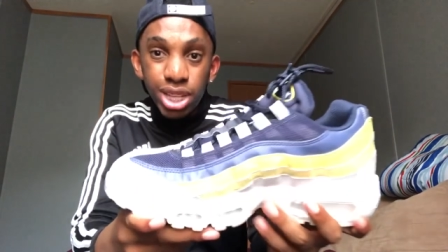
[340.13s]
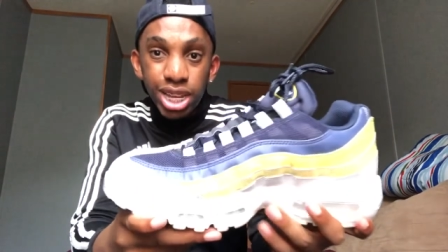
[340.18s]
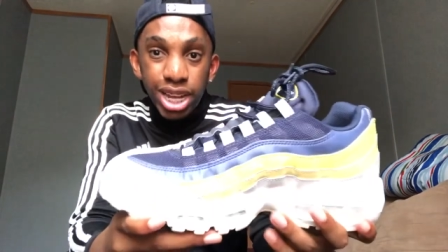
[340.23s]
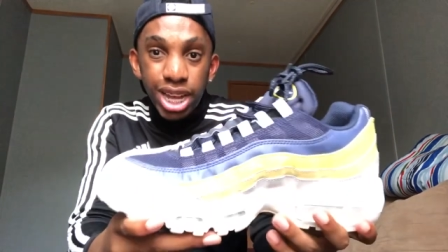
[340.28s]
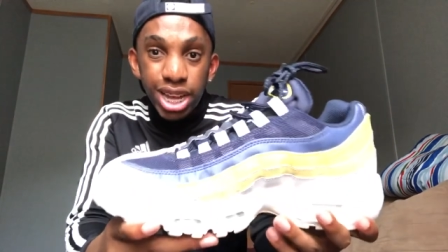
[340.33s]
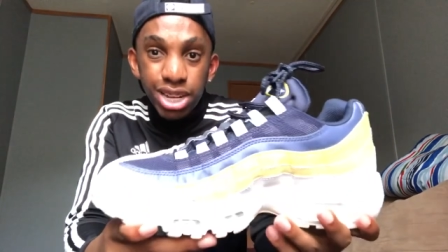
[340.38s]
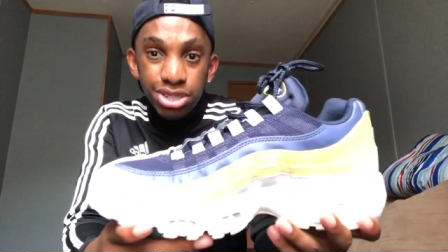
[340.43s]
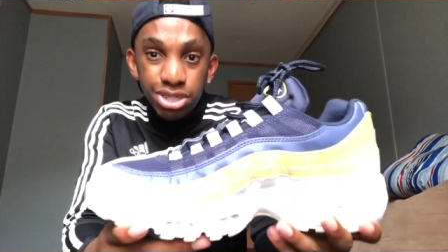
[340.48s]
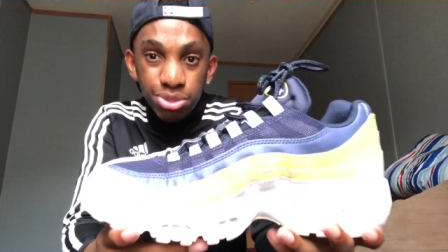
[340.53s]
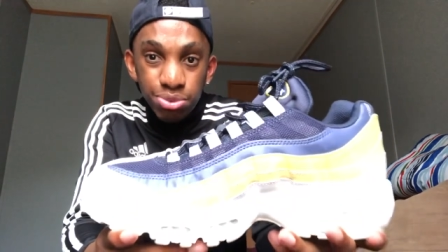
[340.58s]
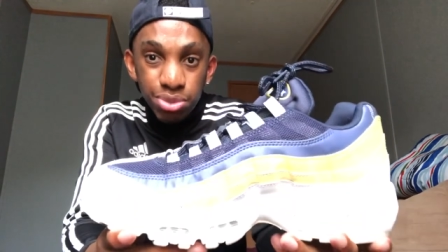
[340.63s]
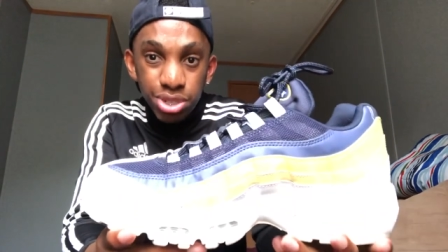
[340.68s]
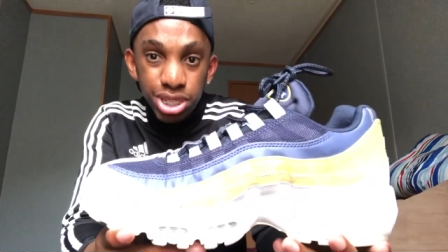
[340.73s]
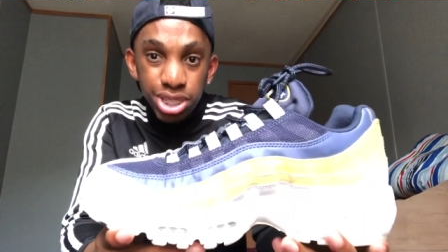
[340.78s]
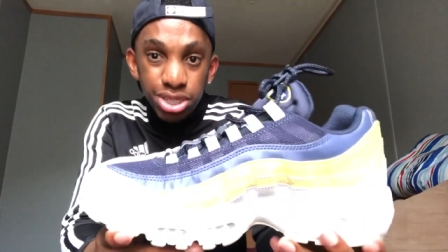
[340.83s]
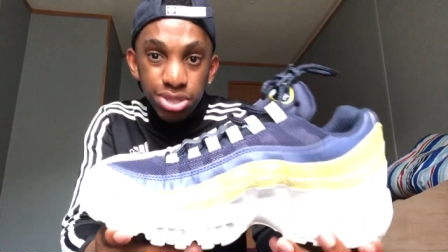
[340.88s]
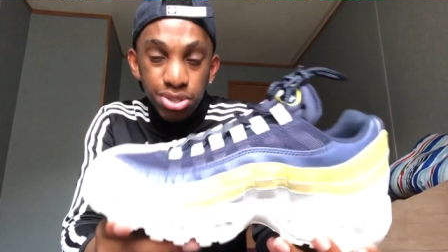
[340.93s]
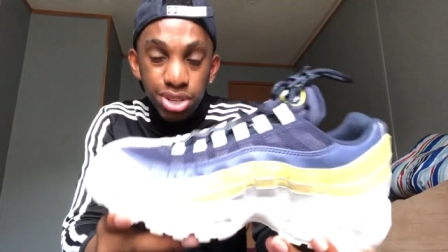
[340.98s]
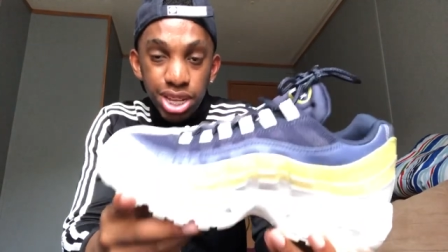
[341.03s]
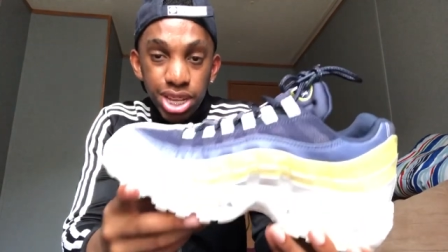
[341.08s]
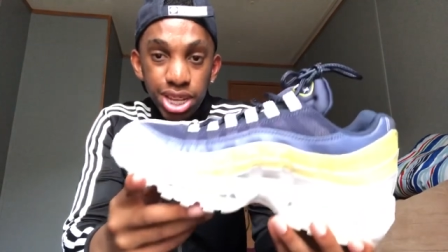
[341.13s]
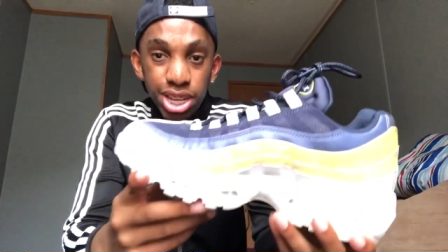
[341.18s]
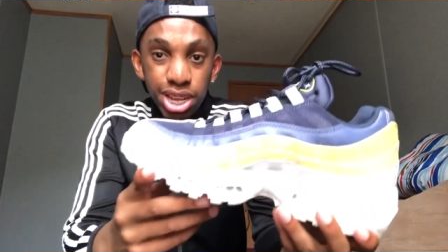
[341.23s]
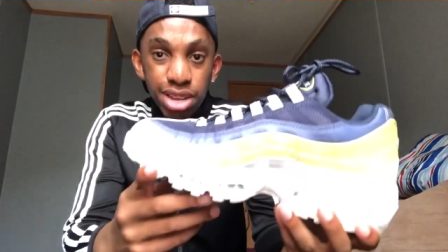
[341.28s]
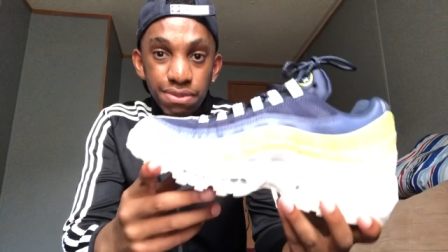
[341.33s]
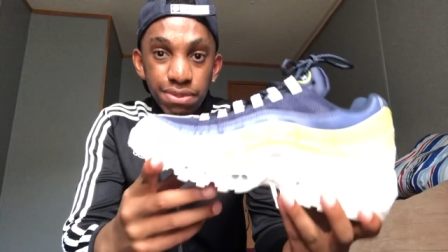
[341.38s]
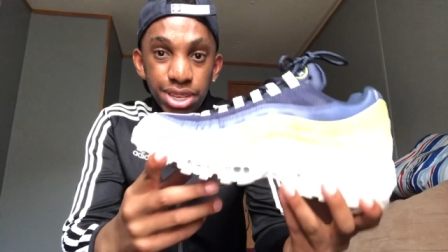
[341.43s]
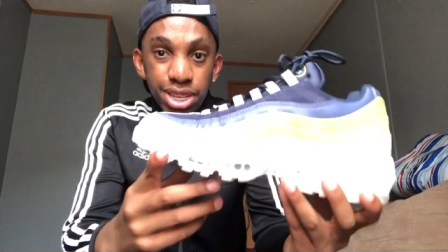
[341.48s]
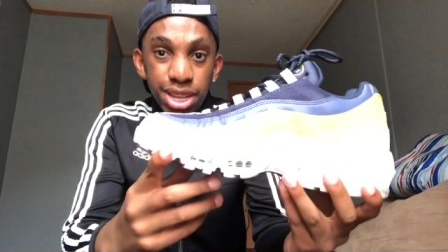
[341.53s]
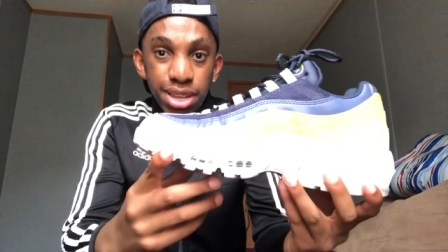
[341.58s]
Like, I just wear these on an
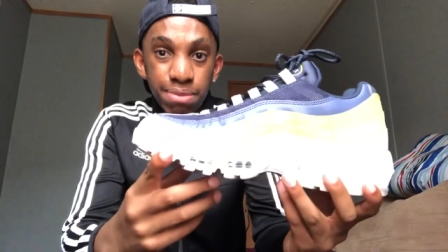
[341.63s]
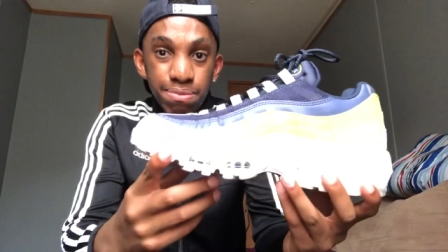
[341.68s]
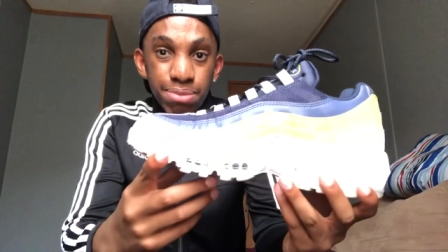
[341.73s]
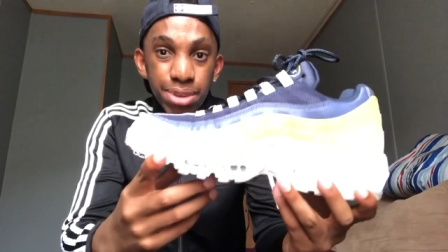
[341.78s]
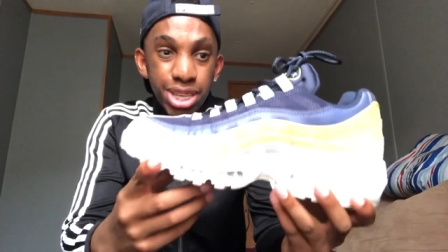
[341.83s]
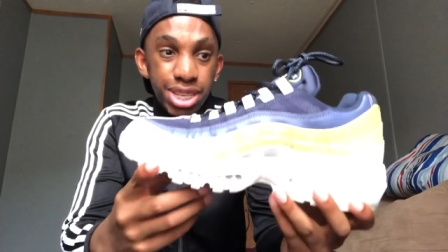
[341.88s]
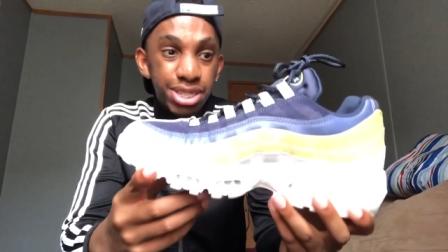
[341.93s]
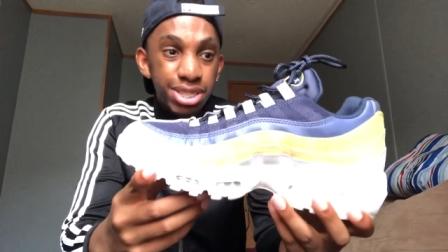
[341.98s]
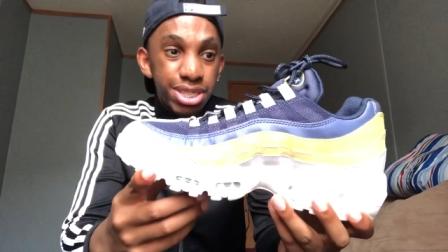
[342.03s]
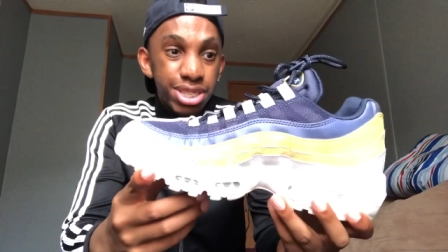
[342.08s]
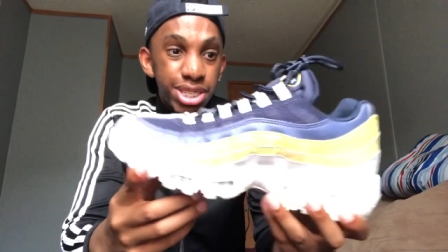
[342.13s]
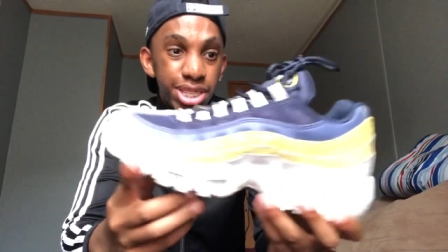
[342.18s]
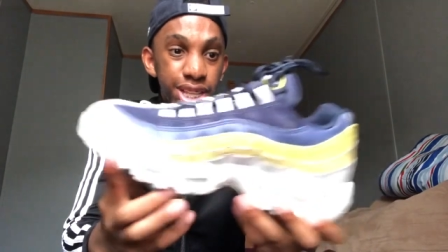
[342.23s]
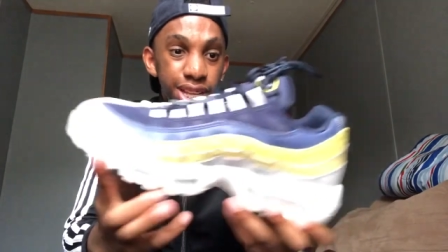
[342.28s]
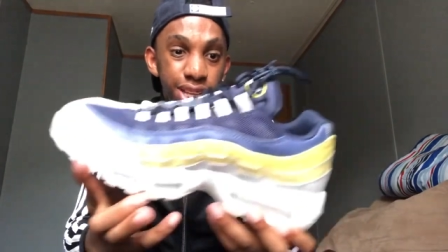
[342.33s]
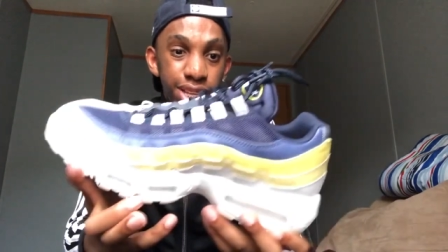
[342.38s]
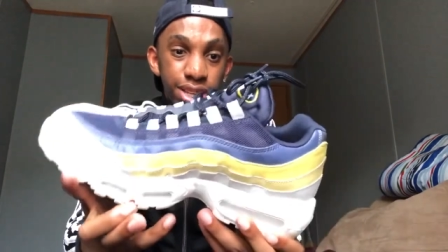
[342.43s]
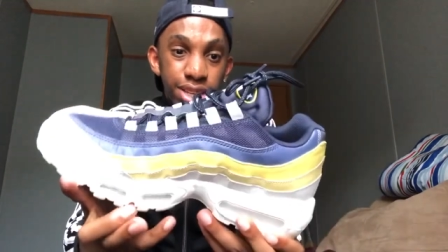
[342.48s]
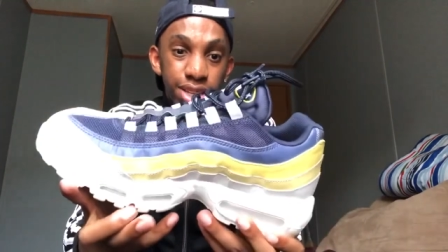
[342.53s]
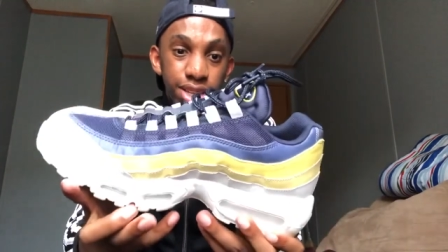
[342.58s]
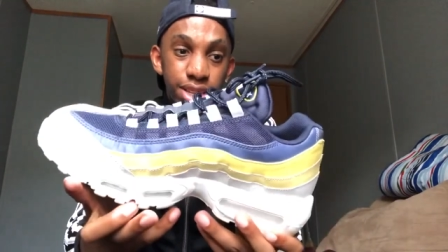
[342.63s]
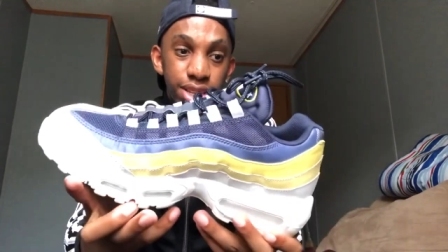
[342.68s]
everyday basis. Like,